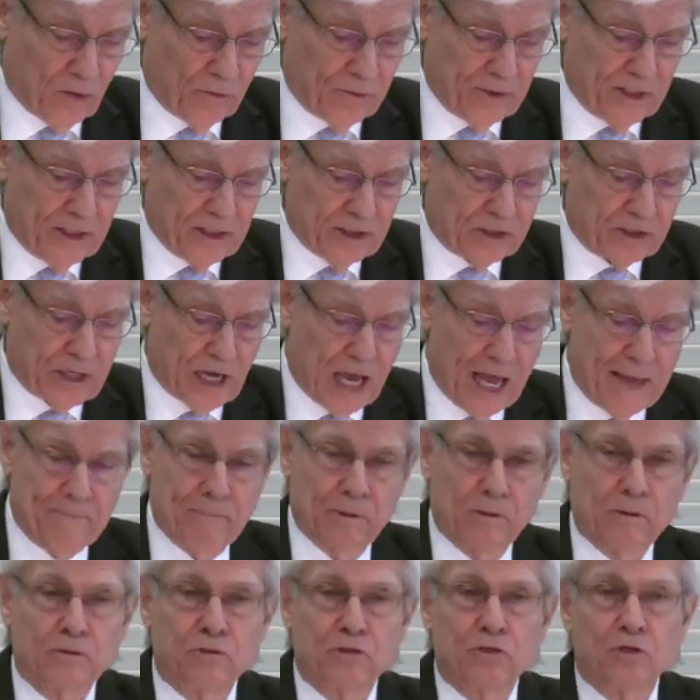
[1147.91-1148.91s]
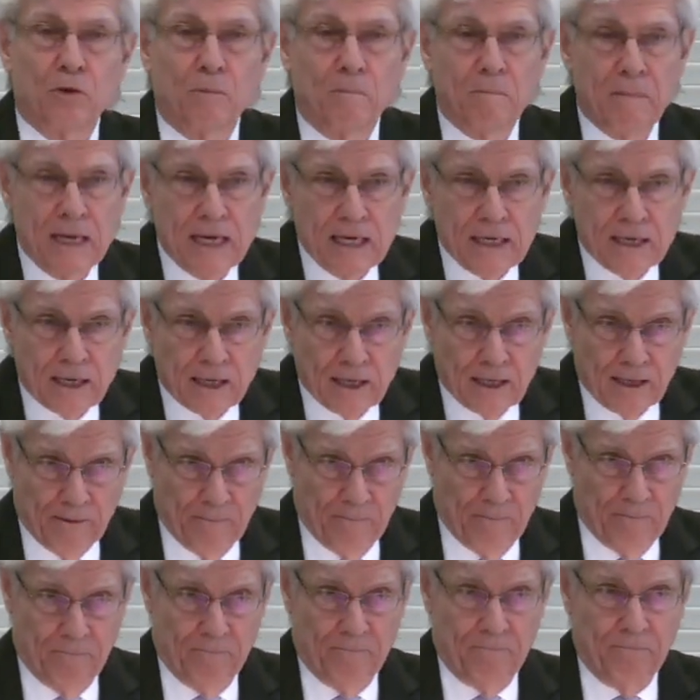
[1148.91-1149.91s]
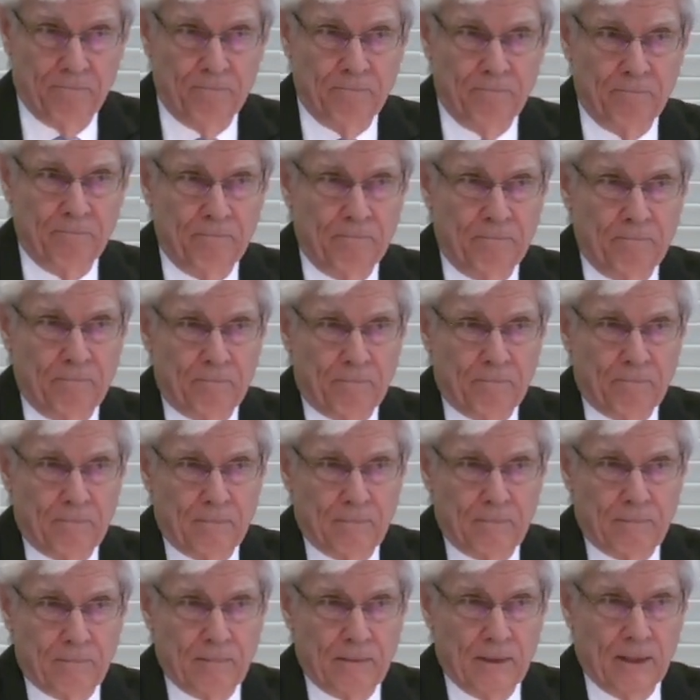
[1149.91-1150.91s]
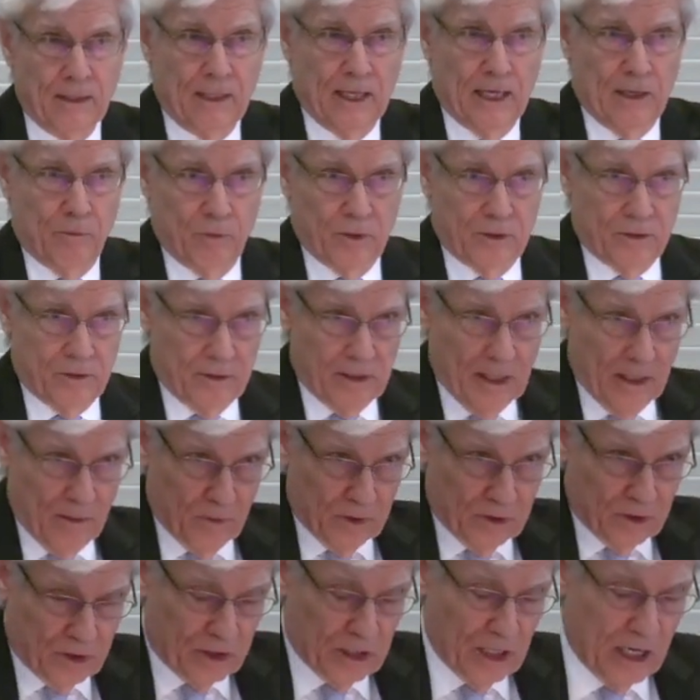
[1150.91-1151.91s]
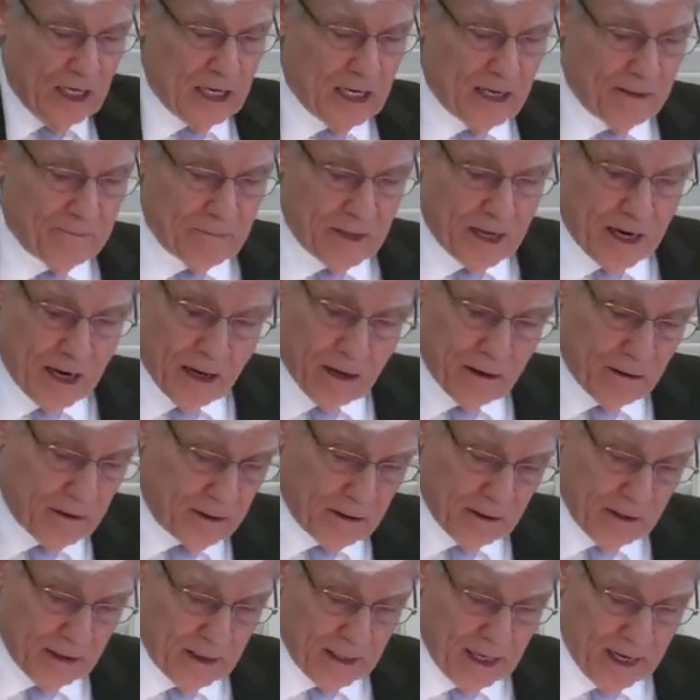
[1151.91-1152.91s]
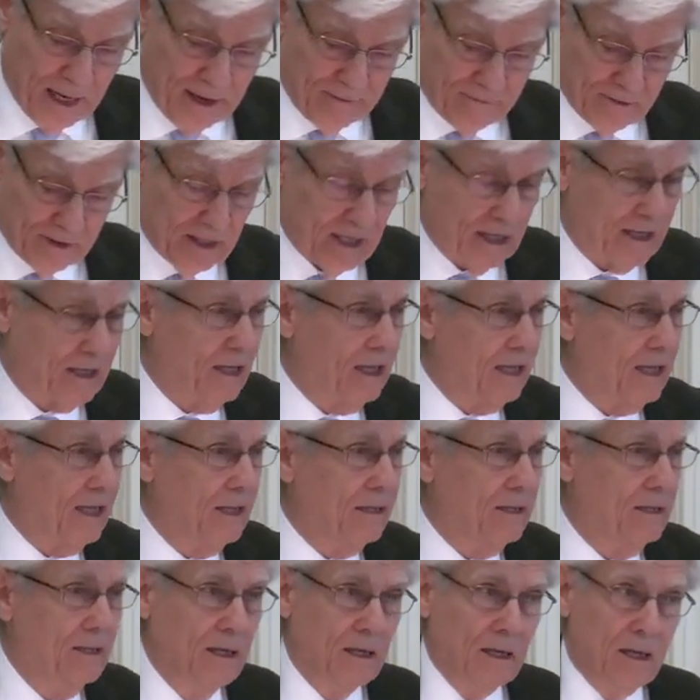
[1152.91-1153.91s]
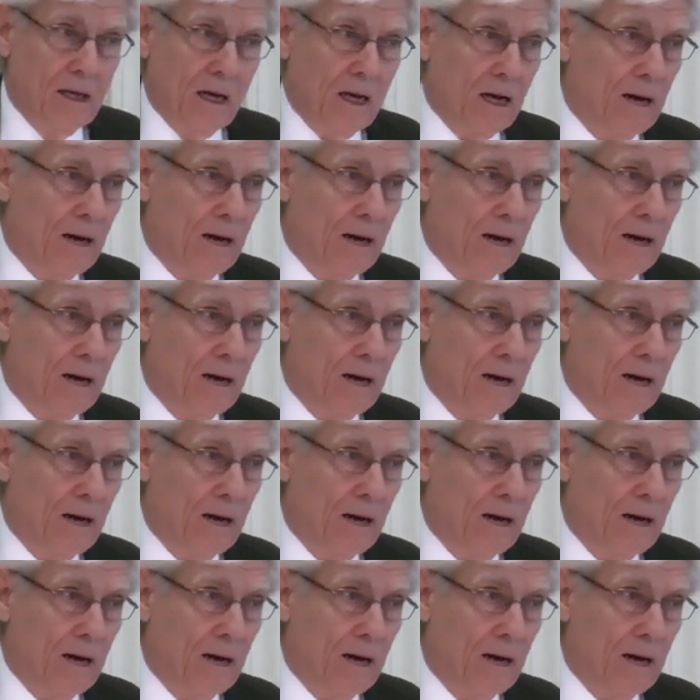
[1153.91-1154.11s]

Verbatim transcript: the disciples to meet him. And he would, they would see him there, and evidently a